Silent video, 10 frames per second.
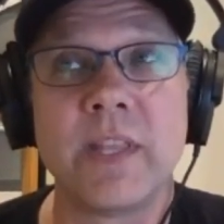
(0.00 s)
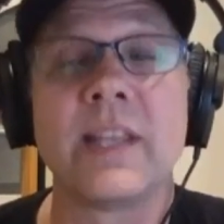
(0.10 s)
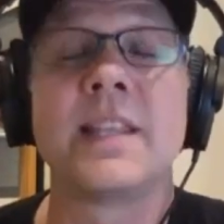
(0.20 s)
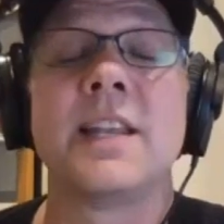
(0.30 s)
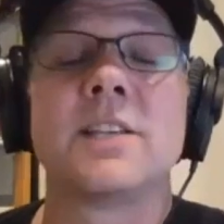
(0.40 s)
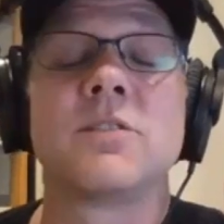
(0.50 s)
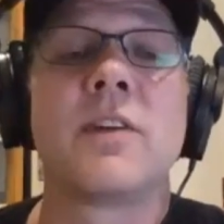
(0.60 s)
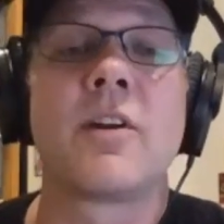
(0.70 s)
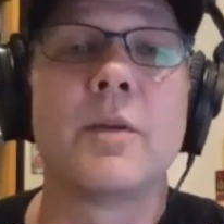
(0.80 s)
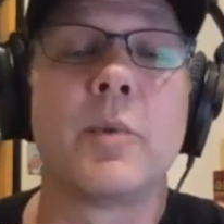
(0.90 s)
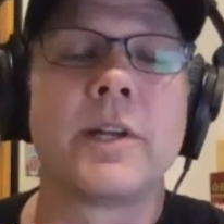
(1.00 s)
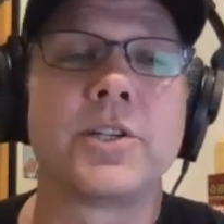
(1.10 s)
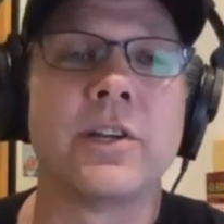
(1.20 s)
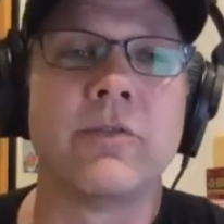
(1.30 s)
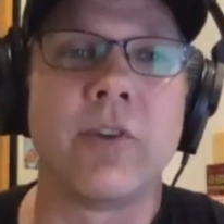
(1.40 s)
has very
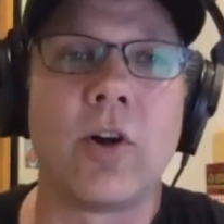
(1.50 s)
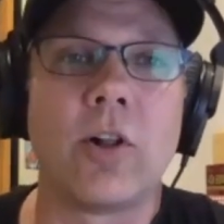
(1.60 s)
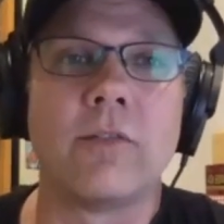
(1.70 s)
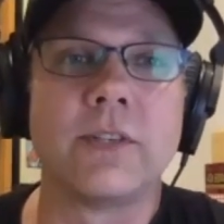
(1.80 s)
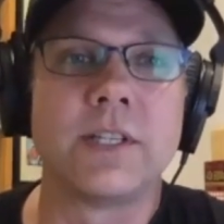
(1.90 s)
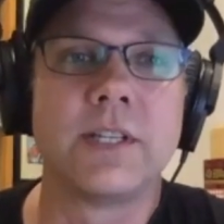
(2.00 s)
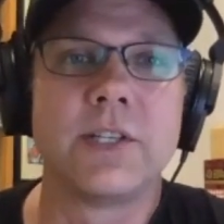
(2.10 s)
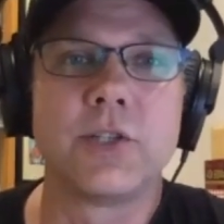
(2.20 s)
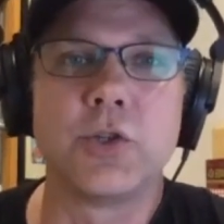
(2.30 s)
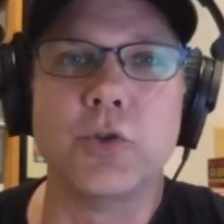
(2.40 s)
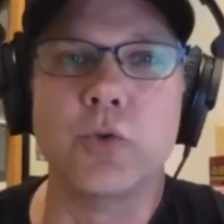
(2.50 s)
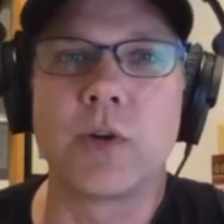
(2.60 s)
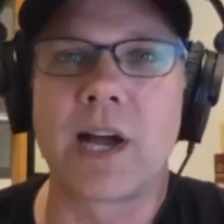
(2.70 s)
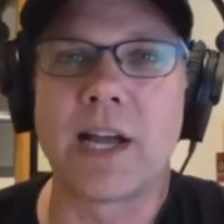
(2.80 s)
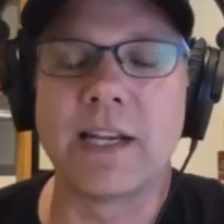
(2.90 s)
much evolved to
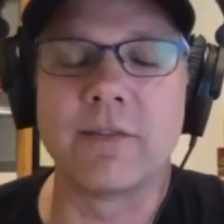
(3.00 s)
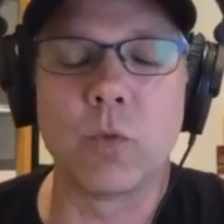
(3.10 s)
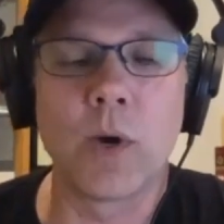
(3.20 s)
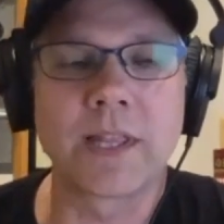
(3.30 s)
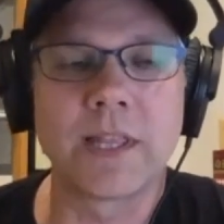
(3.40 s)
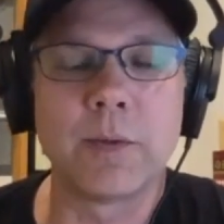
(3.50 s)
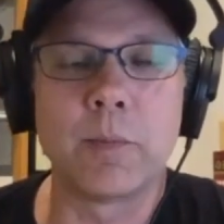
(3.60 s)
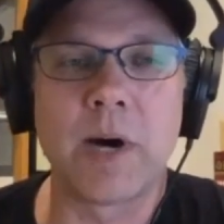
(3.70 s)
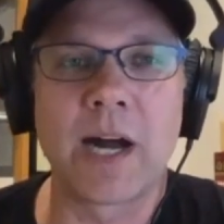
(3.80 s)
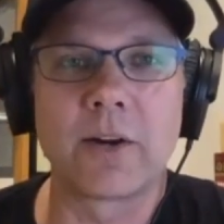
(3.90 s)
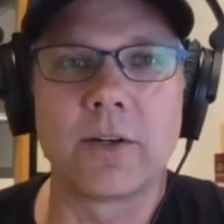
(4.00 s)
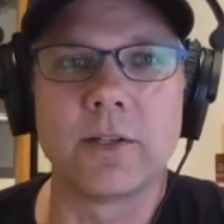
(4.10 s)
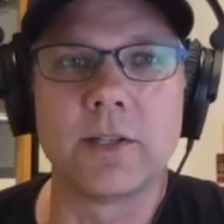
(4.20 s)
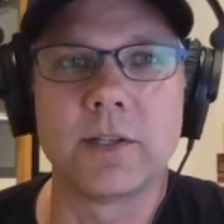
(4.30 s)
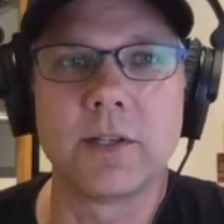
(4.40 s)
kind of what the
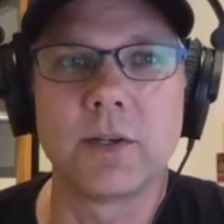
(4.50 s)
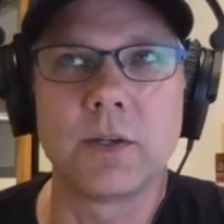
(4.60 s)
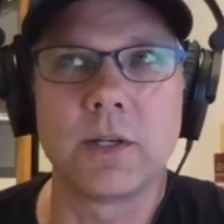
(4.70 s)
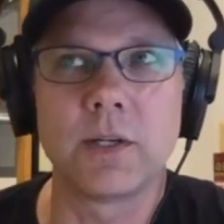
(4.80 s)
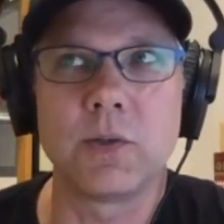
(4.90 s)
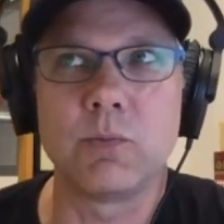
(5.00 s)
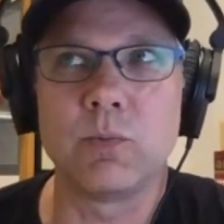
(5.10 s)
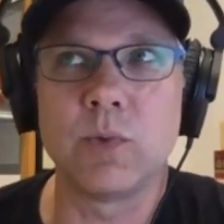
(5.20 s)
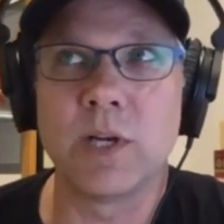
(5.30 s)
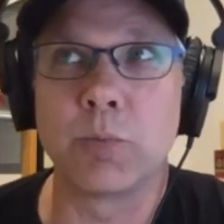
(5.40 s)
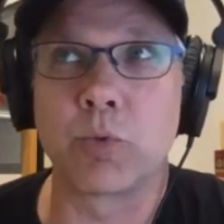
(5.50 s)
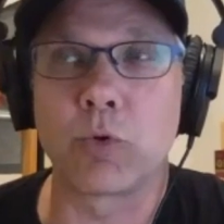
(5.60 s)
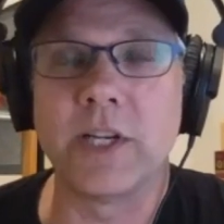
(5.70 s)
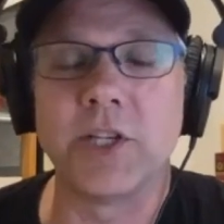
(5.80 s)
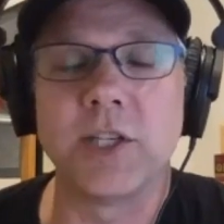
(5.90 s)
modern
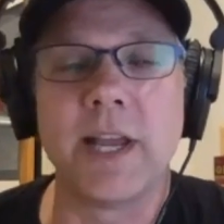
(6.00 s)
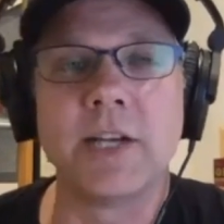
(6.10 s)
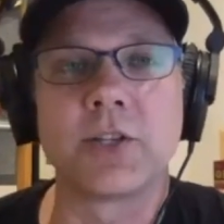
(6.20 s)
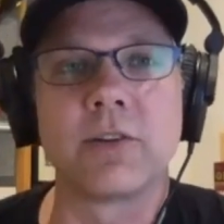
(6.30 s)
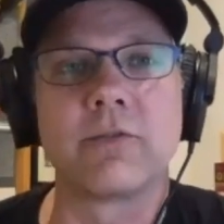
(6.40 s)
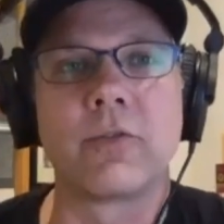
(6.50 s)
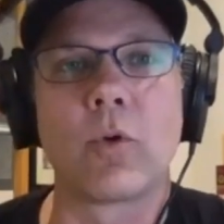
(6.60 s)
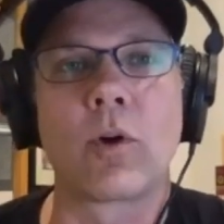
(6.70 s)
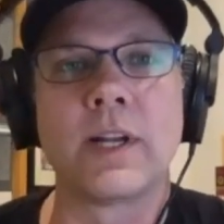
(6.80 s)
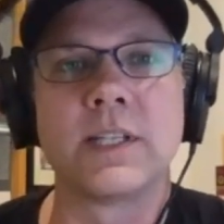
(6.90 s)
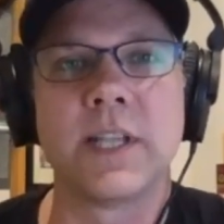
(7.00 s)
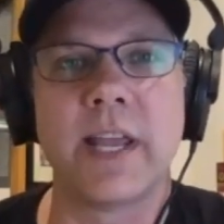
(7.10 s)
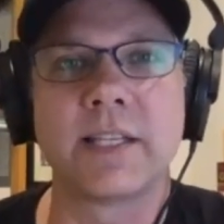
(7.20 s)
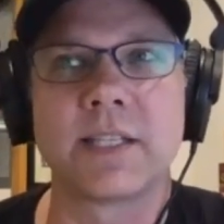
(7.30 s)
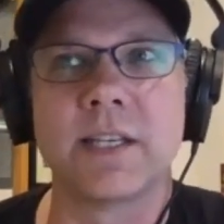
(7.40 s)
appreciation for and
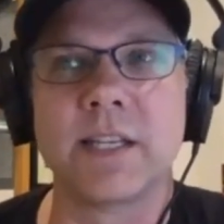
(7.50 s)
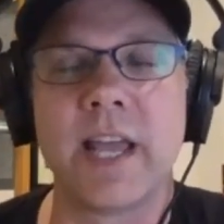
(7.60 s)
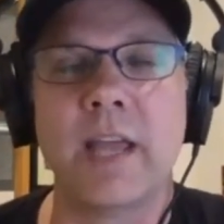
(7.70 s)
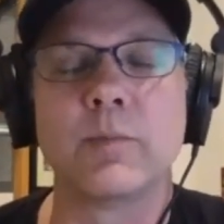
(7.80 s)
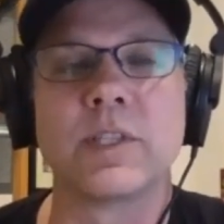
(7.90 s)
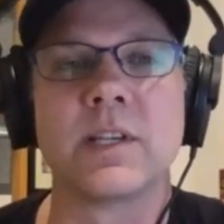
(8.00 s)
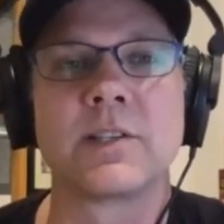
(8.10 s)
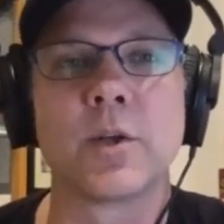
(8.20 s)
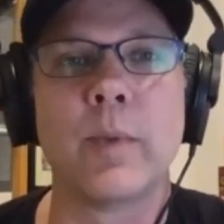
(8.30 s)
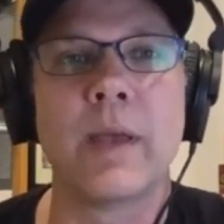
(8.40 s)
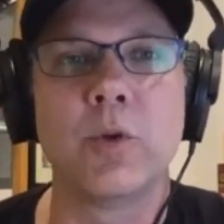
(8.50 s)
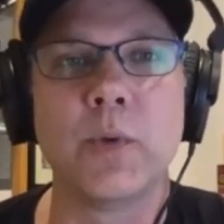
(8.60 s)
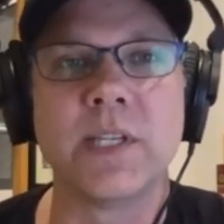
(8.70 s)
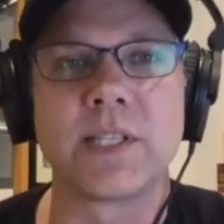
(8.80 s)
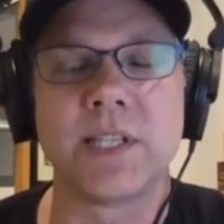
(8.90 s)
taste in games is. So maybe
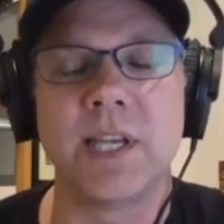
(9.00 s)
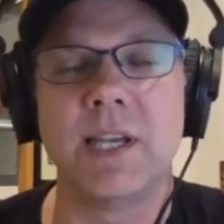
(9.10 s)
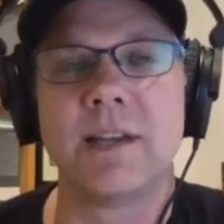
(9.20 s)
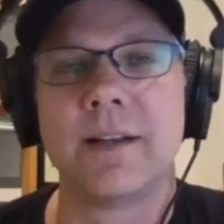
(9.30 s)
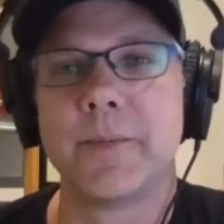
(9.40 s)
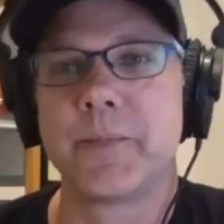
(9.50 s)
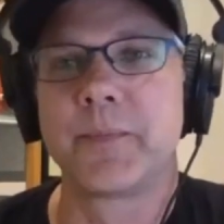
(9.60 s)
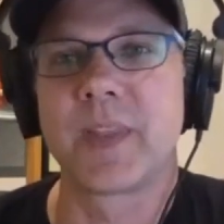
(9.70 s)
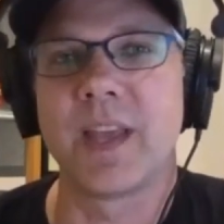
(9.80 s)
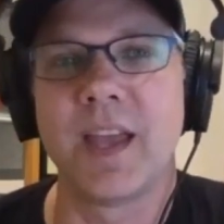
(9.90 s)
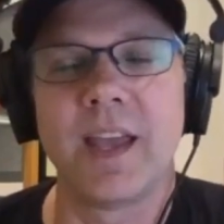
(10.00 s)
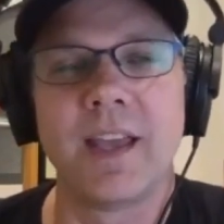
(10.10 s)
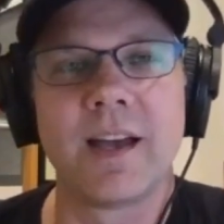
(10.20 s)
we see a